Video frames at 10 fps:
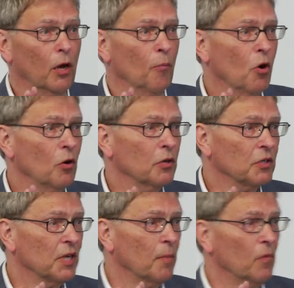among
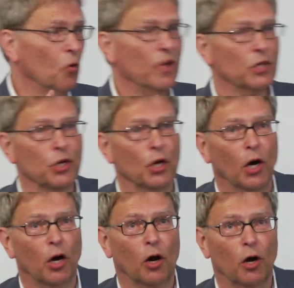some of which
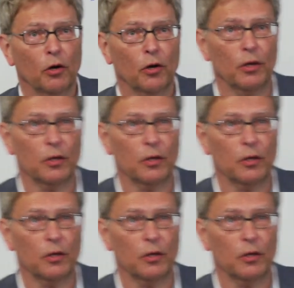are